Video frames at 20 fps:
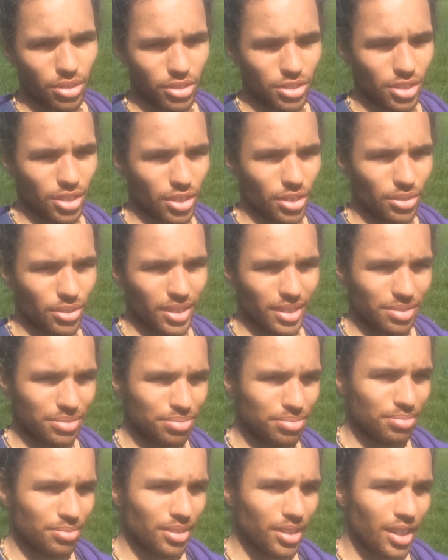on. So
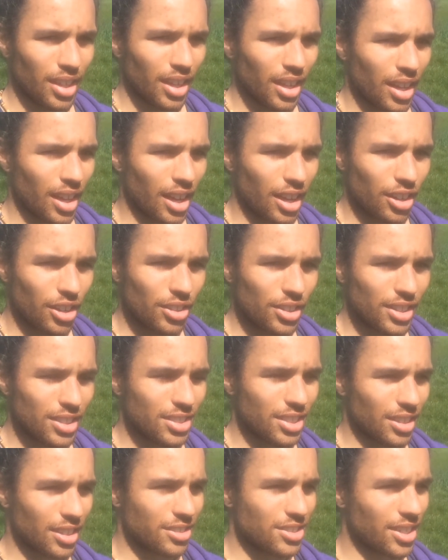if, I know
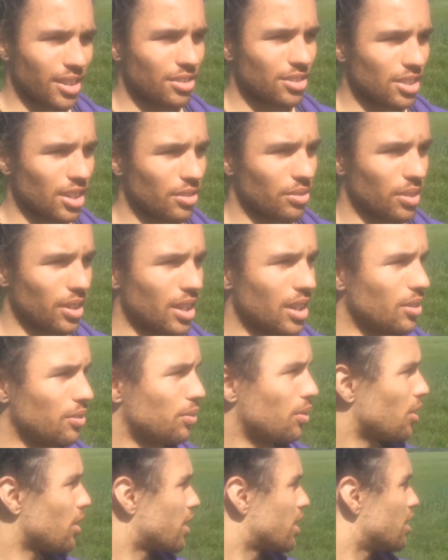this sounds like really
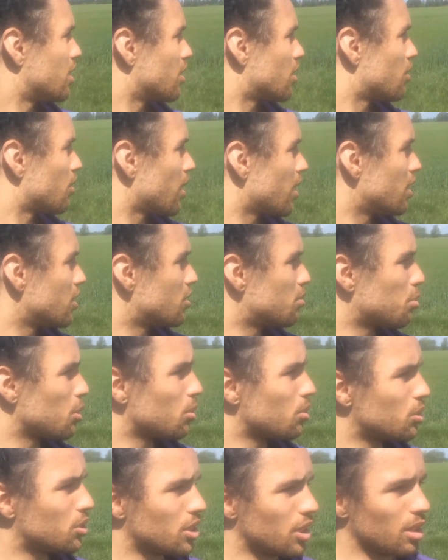fucking crazy
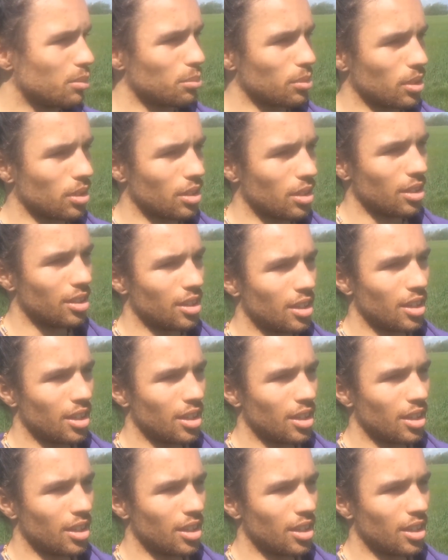bullshit, but